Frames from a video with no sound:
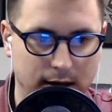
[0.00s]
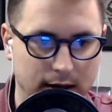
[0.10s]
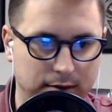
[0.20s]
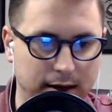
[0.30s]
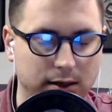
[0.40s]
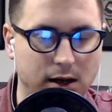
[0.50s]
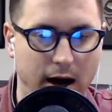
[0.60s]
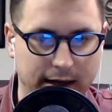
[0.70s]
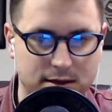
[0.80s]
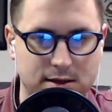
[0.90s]
that
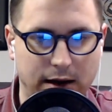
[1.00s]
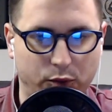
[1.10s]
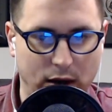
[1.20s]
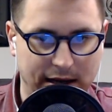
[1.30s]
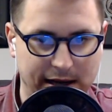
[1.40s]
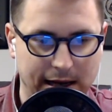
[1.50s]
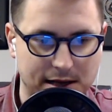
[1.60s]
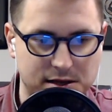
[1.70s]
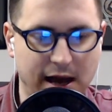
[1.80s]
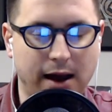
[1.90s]
God has said what he
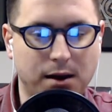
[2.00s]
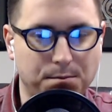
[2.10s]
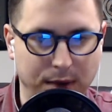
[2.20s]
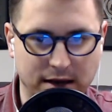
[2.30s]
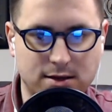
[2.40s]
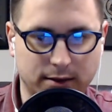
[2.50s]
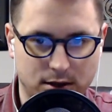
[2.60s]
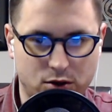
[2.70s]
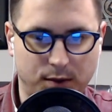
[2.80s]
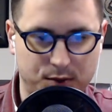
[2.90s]
has said based on
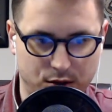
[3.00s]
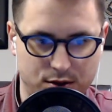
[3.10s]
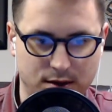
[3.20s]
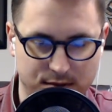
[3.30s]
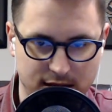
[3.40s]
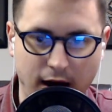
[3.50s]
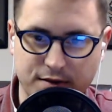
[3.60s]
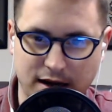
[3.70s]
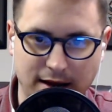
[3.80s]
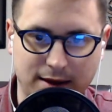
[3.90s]
the scriptures
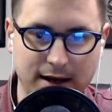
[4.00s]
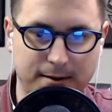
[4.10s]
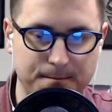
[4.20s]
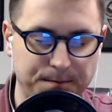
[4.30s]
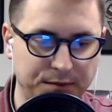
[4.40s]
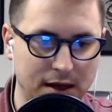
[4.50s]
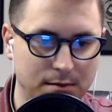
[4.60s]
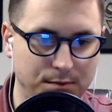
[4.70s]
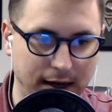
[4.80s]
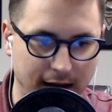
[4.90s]
themselves? And I think
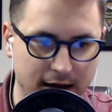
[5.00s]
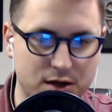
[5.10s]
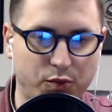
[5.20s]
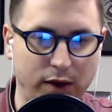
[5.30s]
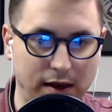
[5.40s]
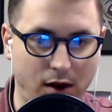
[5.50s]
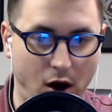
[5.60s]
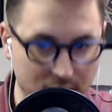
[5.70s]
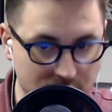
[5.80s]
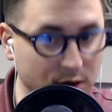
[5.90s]
because we
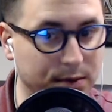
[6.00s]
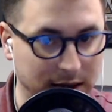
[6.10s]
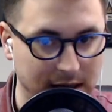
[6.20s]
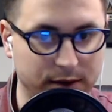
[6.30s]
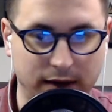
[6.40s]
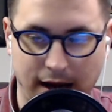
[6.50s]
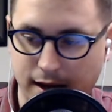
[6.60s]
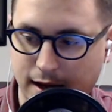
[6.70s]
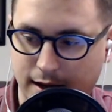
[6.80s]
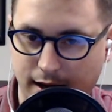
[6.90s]
also believe in a
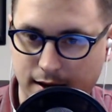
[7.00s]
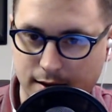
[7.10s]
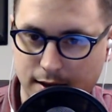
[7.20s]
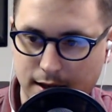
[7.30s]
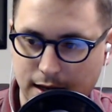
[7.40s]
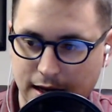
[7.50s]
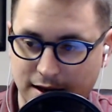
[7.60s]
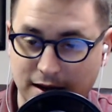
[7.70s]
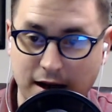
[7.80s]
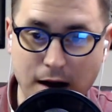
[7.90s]
in a in
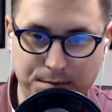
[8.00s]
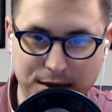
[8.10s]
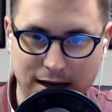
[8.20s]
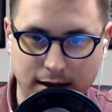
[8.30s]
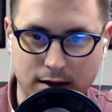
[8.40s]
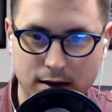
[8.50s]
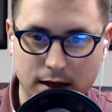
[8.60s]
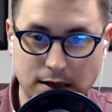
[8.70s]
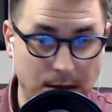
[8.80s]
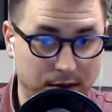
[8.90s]
an accompanying
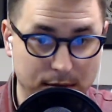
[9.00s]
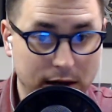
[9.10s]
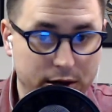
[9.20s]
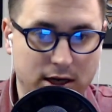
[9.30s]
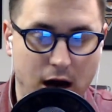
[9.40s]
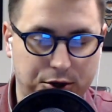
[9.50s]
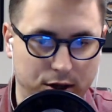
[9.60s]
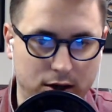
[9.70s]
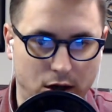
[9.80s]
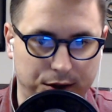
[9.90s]
complementary
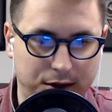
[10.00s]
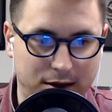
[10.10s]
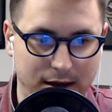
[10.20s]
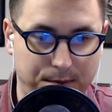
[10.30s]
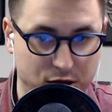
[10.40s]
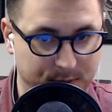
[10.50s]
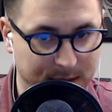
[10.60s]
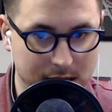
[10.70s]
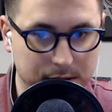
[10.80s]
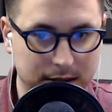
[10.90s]
doctrine called the
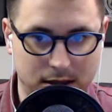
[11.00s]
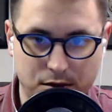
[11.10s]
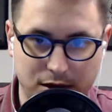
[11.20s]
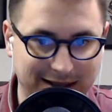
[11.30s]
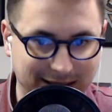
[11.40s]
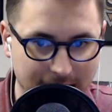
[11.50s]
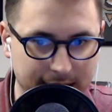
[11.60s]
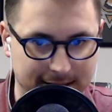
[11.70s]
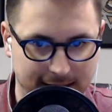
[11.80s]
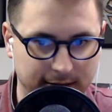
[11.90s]
perspicuity or the
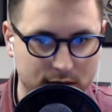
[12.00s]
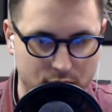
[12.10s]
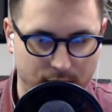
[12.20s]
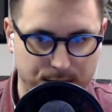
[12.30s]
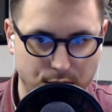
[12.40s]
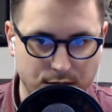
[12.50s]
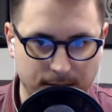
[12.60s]
clarity of the scriptures,